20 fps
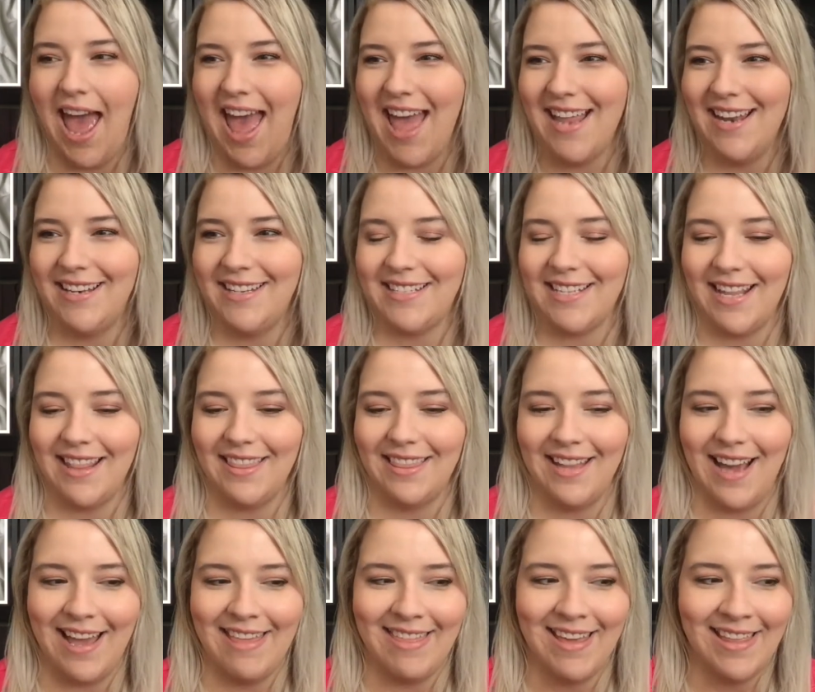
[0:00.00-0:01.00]
and
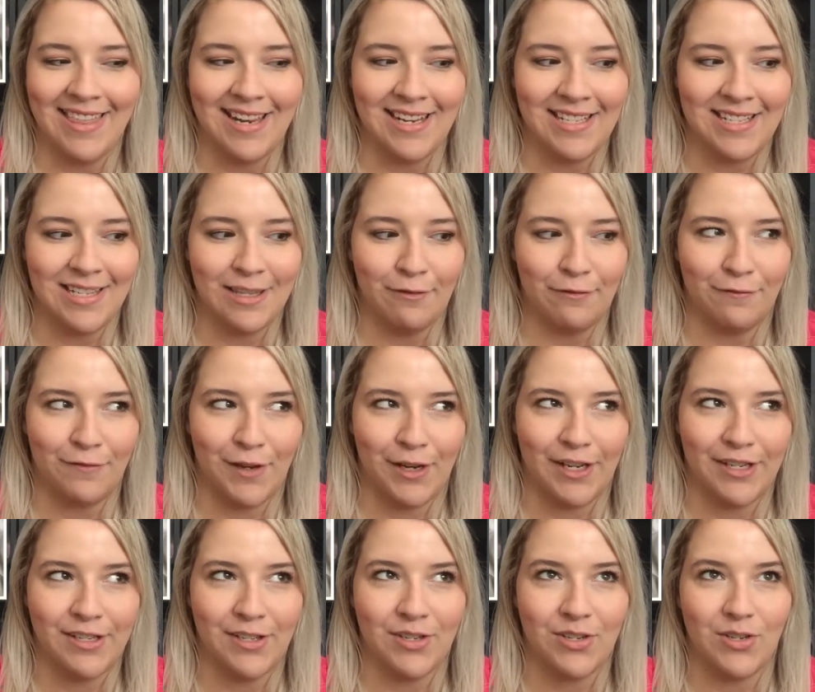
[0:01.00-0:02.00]
I think that it's the
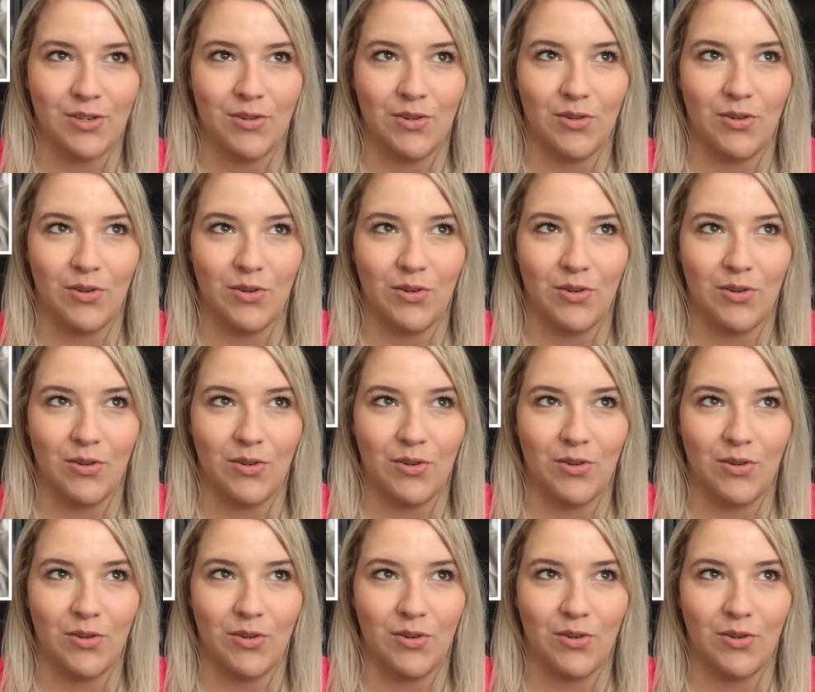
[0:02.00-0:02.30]
first